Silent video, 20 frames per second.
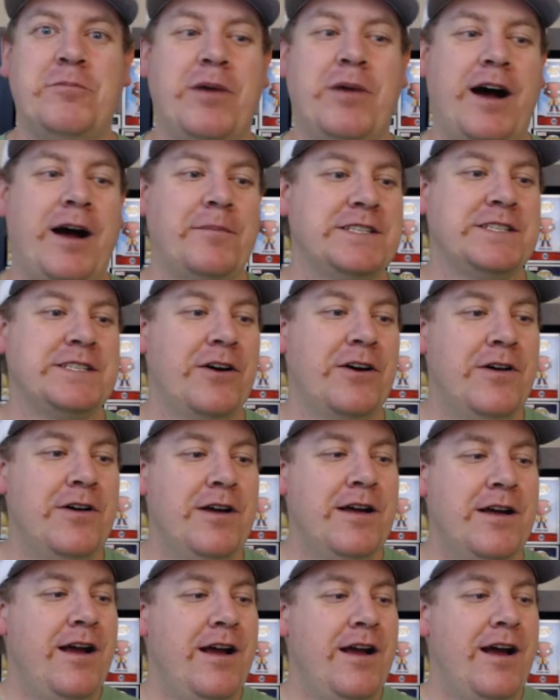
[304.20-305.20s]
pumped. So
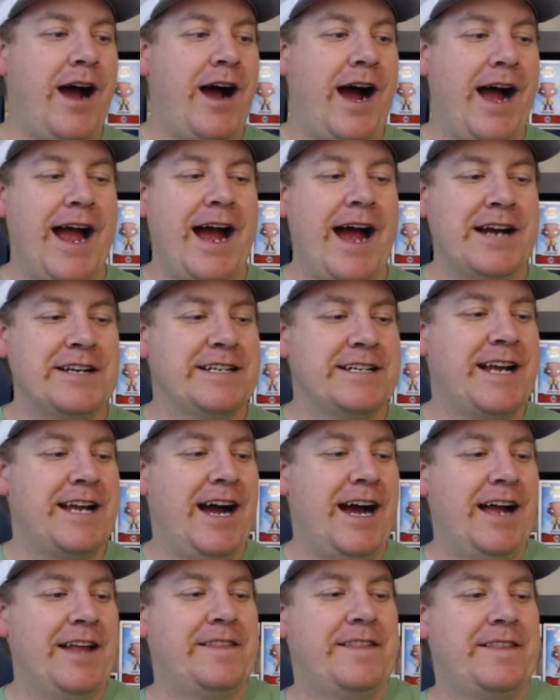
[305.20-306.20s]
I actually
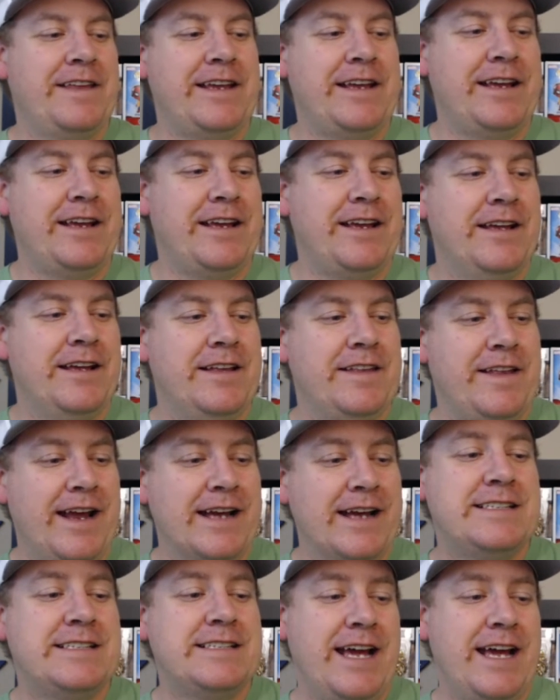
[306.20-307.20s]
got the
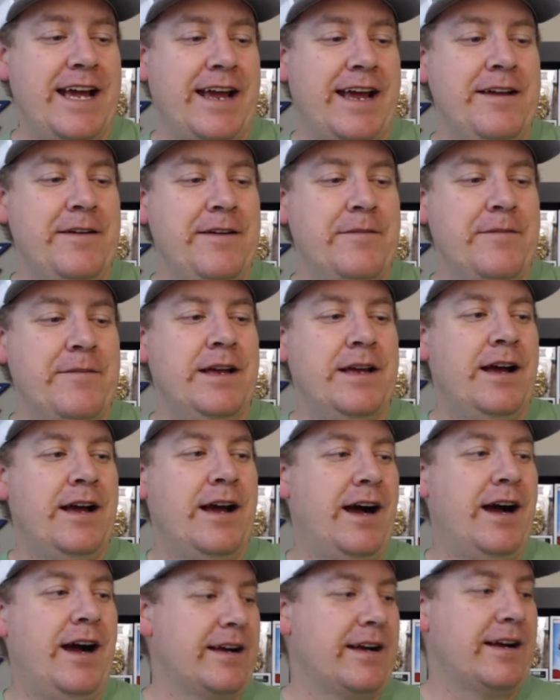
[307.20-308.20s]
next day,
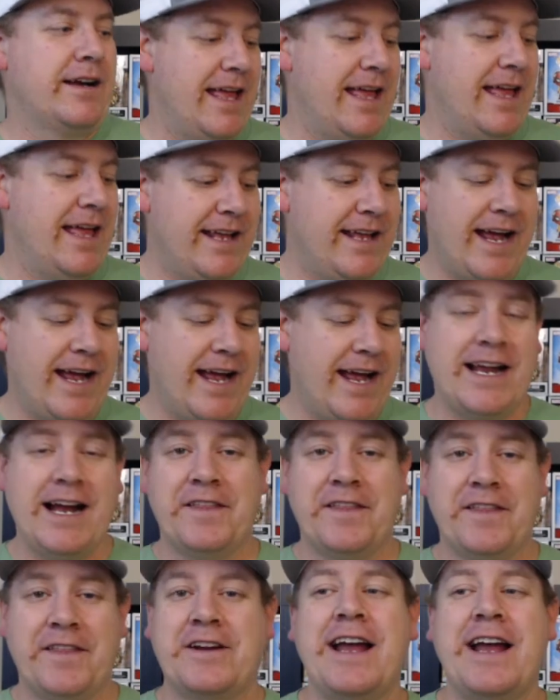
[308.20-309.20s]
Kelly and I
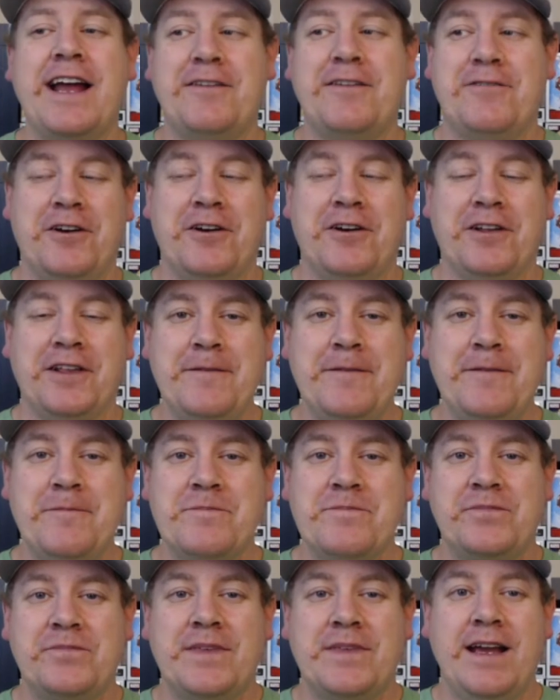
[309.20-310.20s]
got there kind of early,
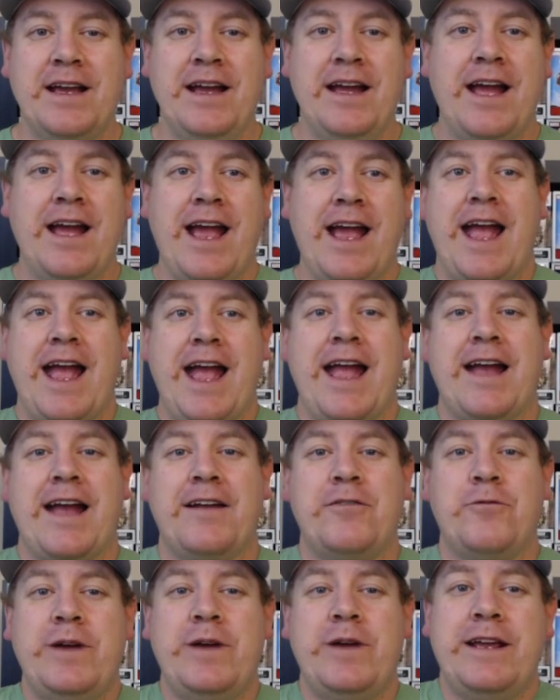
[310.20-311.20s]

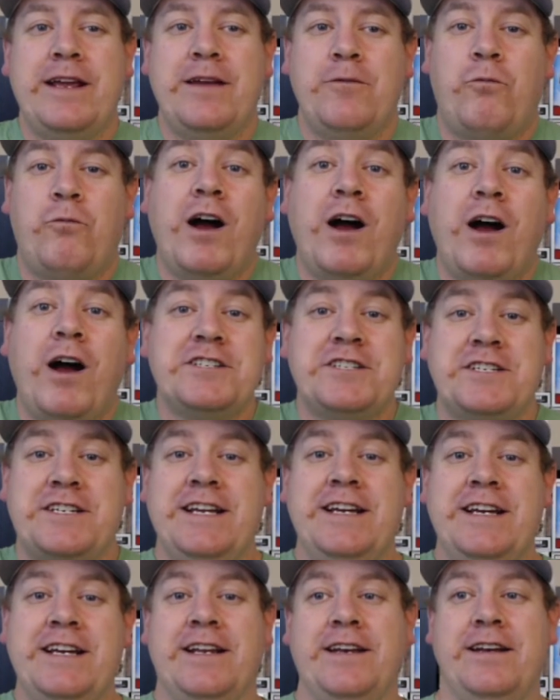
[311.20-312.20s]
And we rushed
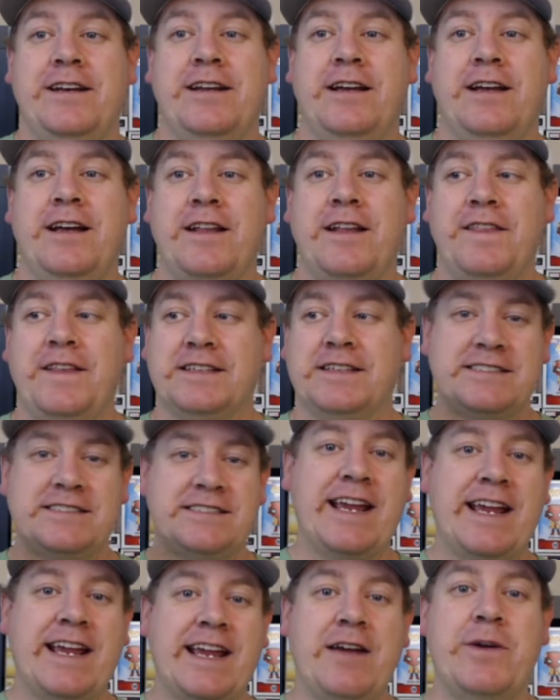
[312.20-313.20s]
in the
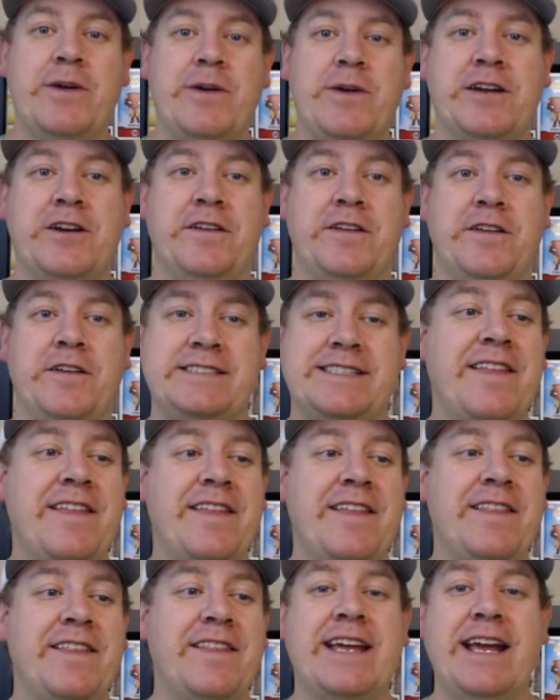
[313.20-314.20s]
second we could. The
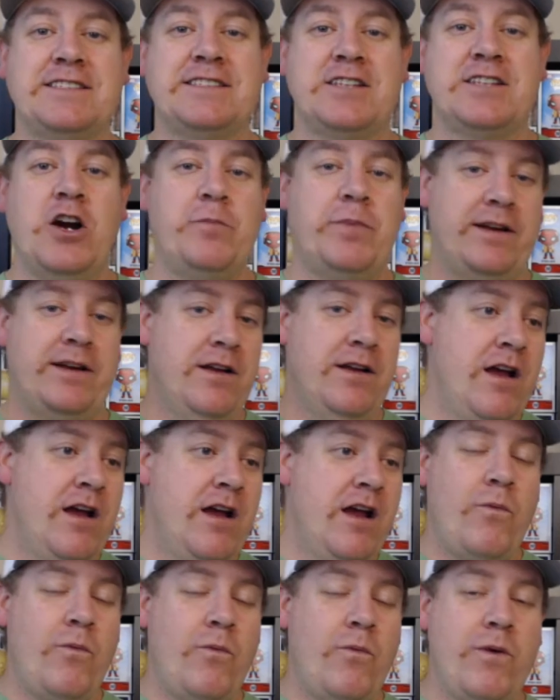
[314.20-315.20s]
second the gates opened,
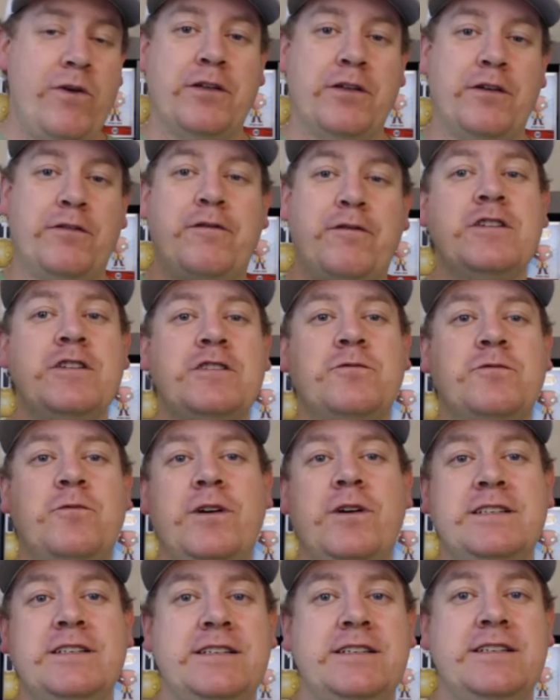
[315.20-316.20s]
we were the first
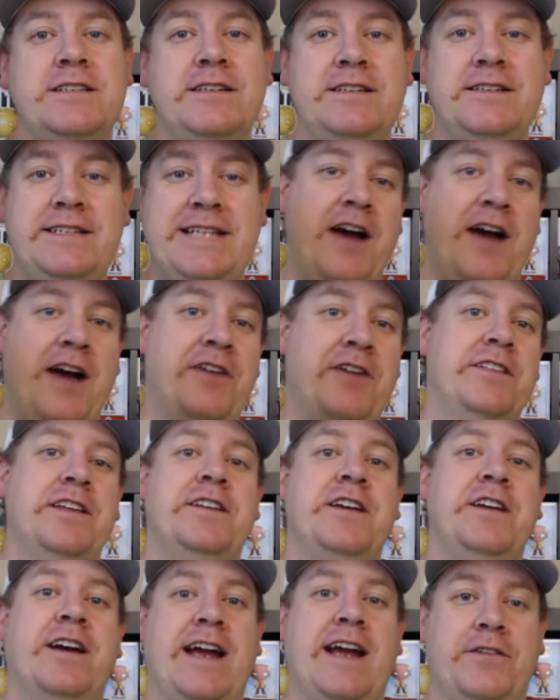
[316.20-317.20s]
ones down to the
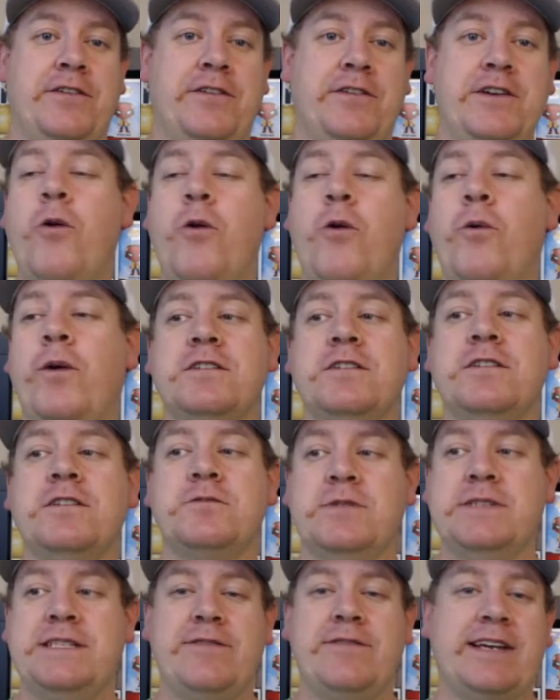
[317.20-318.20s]
dugout. No one
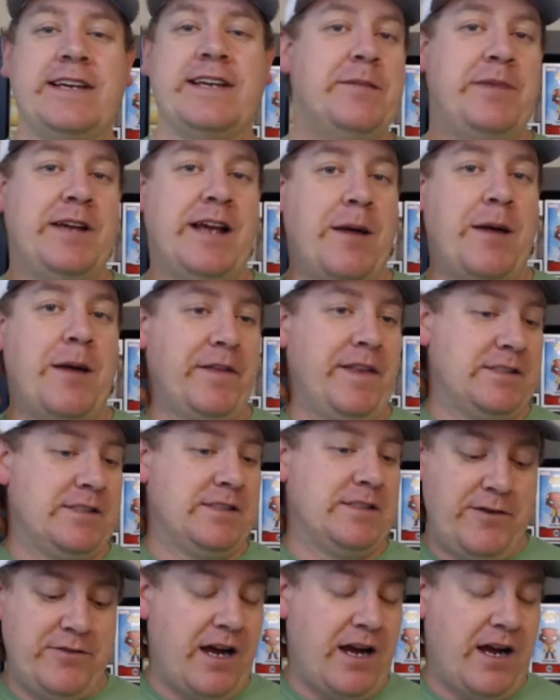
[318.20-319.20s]
else was even keeping up with us.
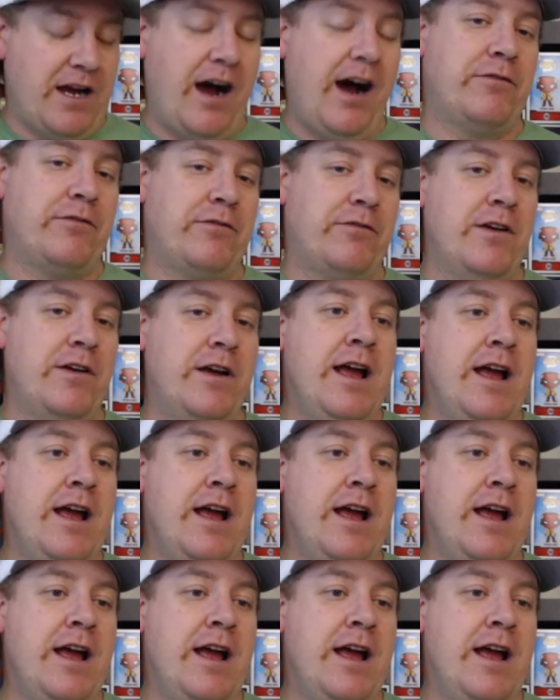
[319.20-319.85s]
We were just off.